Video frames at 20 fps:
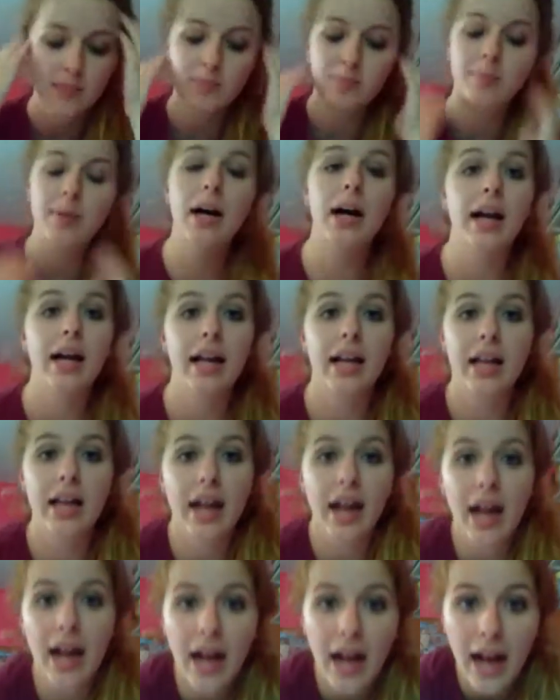But
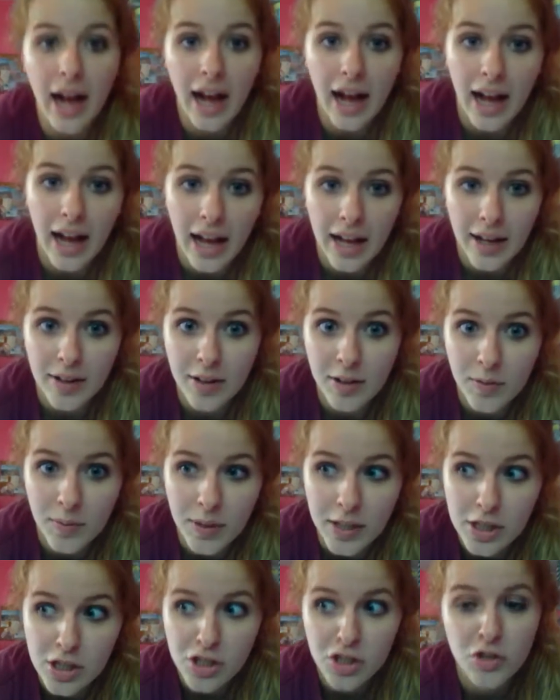I
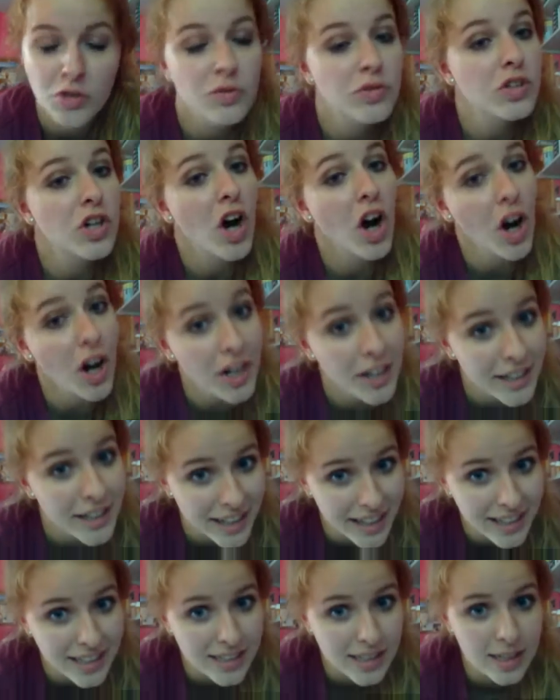went to
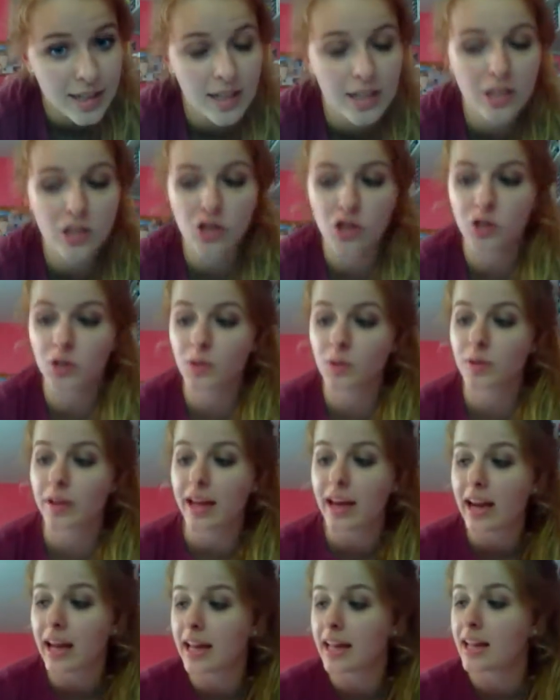Target to
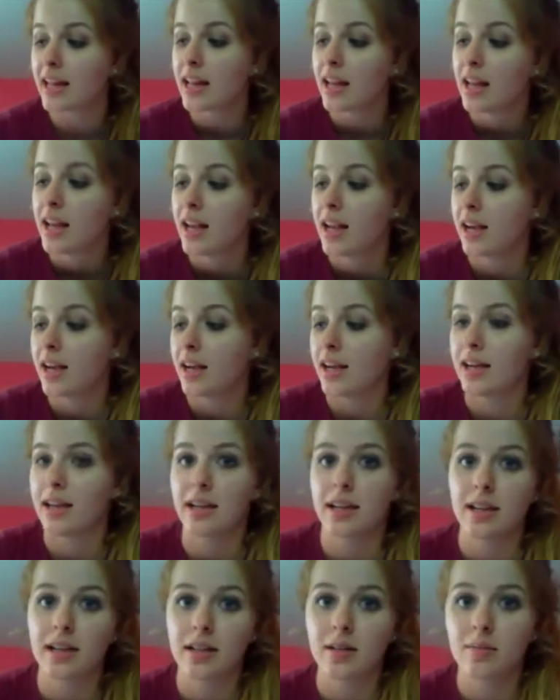get,
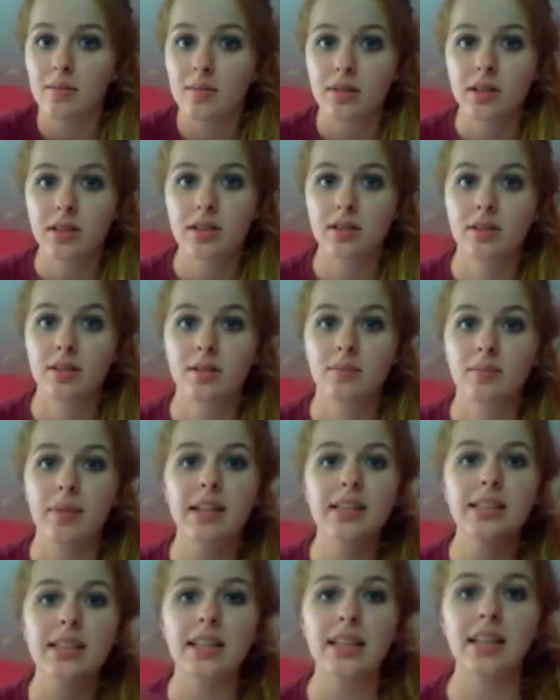um,
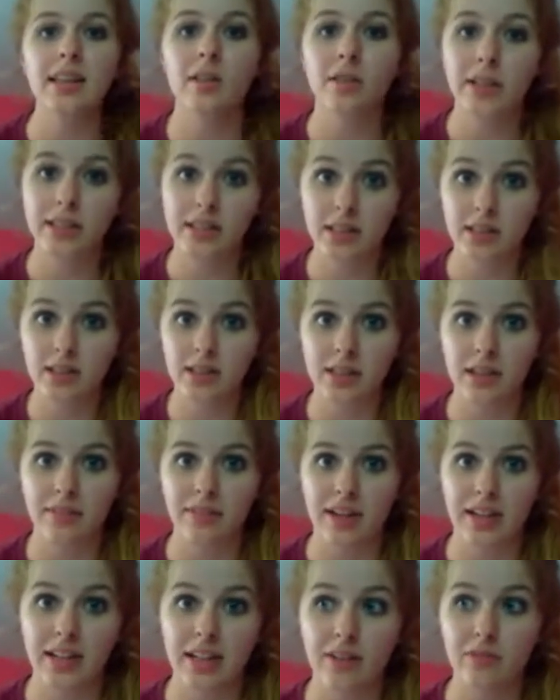basically the rest of the stuff
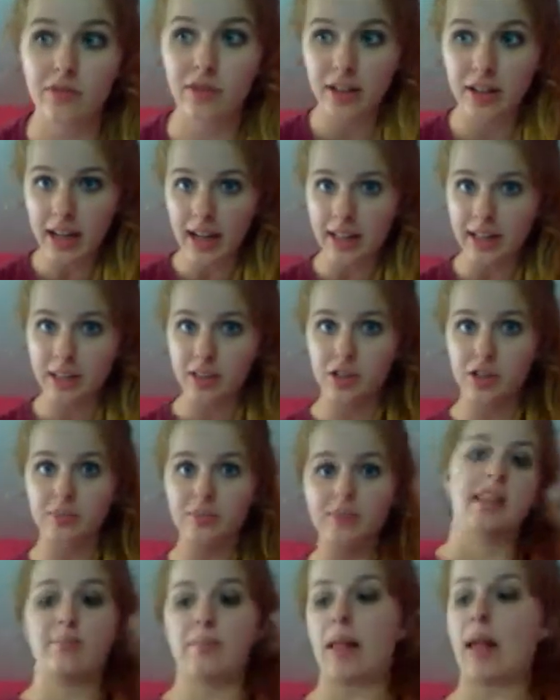I need for college
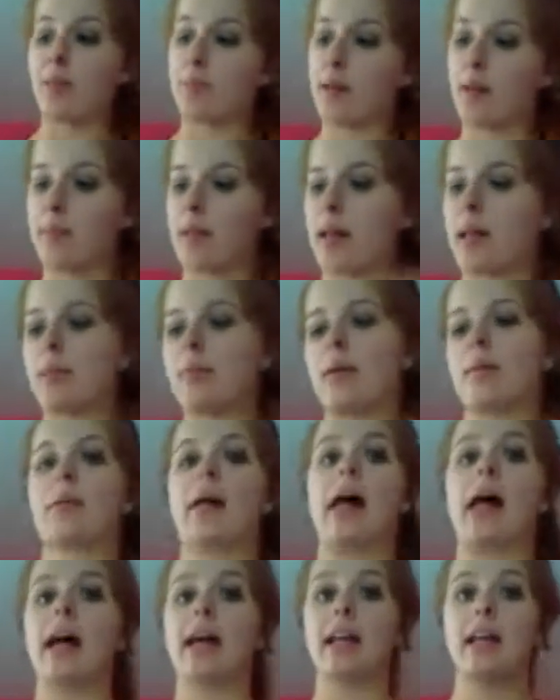blah blah blah blah
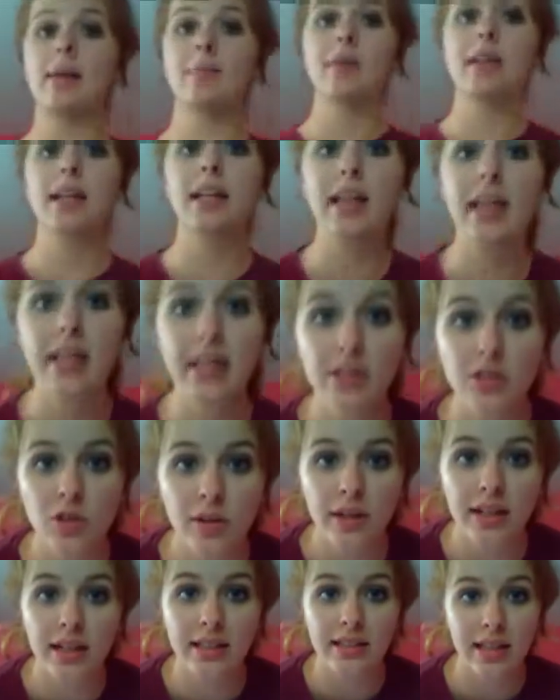blah. And uh-huh. I'm gonna get into
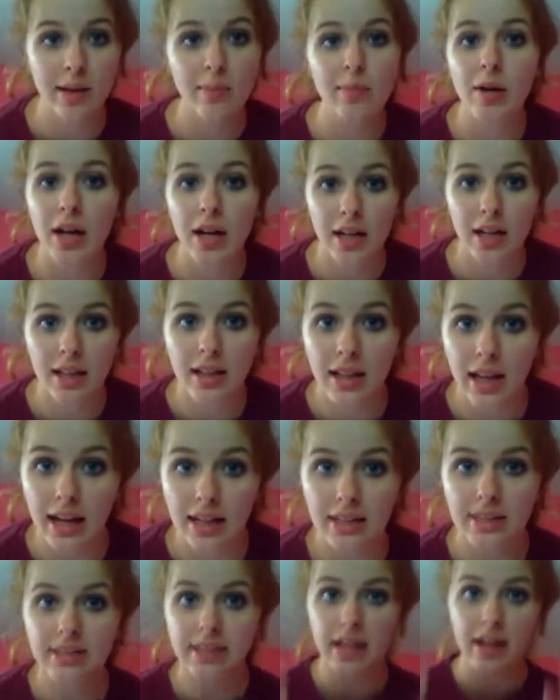it because I bought a
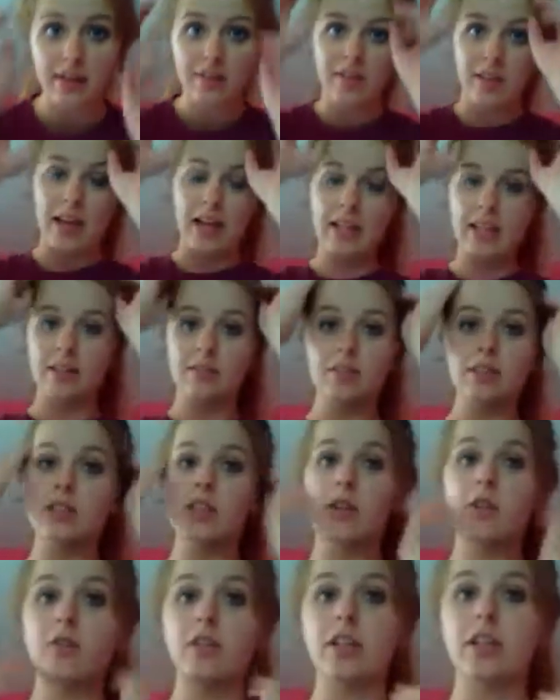lot of stuff and it was
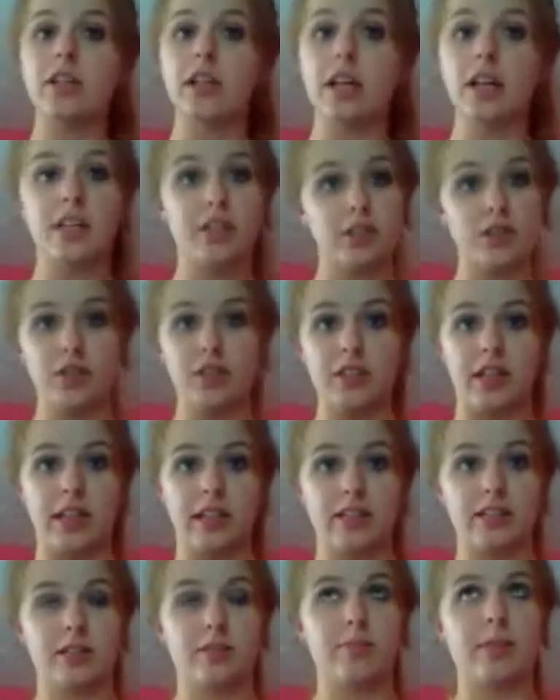over a hundred
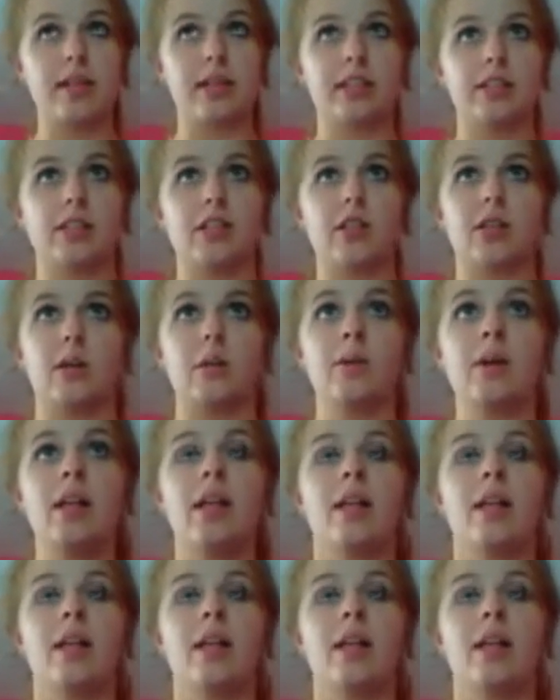dollars because you know